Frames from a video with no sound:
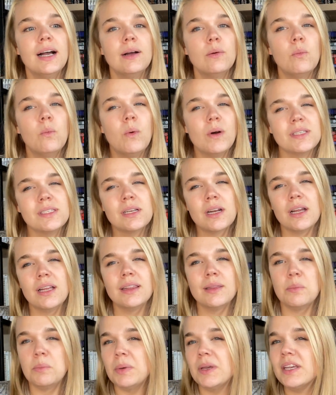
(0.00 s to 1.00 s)
Was not
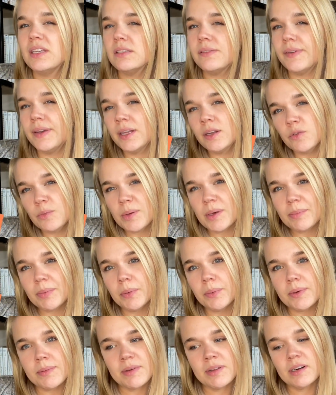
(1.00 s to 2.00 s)
the biggest fan of People
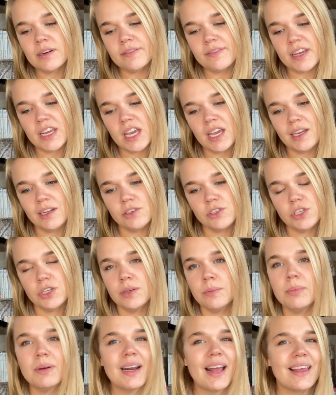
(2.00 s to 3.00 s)
We Meet on
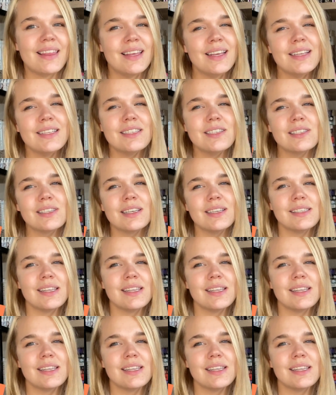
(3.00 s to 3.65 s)
Vacation, but I think it's just because